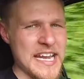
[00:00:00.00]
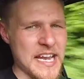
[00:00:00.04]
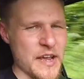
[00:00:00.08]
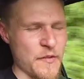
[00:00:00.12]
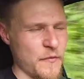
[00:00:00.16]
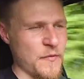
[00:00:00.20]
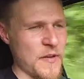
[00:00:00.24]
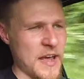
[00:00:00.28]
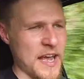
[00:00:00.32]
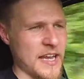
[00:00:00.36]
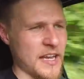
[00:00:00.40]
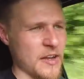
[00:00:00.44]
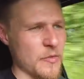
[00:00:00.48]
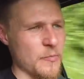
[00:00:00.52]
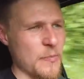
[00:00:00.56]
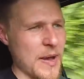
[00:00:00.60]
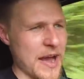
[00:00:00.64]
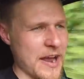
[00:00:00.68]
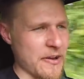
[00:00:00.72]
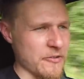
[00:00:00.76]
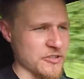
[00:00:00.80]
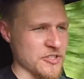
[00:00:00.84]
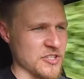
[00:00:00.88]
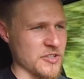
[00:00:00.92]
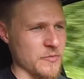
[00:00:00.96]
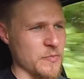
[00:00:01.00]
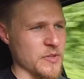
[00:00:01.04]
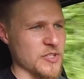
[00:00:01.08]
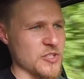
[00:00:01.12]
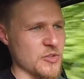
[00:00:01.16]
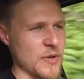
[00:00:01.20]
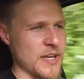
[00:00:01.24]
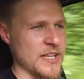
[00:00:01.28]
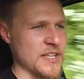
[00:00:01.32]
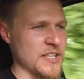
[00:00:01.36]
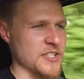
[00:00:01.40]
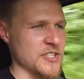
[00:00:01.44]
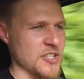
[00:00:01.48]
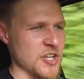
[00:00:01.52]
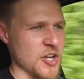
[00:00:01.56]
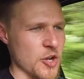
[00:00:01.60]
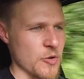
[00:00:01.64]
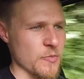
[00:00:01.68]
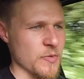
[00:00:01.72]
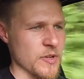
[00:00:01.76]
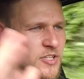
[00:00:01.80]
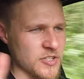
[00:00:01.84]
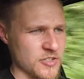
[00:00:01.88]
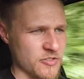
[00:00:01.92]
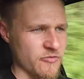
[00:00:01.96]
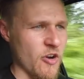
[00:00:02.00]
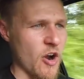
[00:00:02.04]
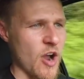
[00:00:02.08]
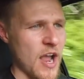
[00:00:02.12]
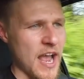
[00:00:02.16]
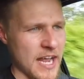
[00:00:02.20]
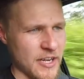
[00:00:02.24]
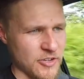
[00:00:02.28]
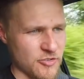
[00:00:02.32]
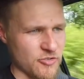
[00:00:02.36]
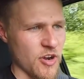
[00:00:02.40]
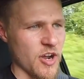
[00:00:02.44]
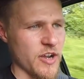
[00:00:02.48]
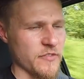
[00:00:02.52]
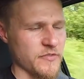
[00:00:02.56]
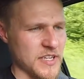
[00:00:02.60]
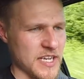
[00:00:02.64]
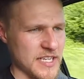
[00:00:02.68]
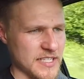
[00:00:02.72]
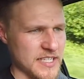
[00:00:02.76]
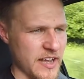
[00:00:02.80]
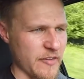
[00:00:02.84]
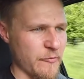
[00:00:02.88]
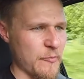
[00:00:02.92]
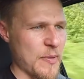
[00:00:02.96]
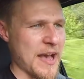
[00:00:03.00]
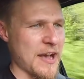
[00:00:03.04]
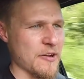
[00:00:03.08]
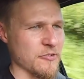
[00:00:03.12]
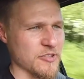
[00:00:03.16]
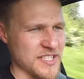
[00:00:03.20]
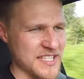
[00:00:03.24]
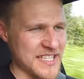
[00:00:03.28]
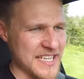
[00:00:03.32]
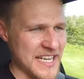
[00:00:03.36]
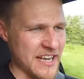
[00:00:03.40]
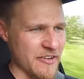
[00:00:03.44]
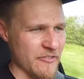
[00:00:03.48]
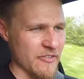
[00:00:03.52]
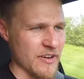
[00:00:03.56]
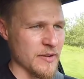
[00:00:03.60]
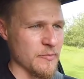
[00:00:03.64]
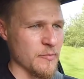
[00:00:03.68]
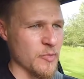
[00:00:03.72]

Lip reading: a fair comparison between the two because the right-hand drive does have power steering.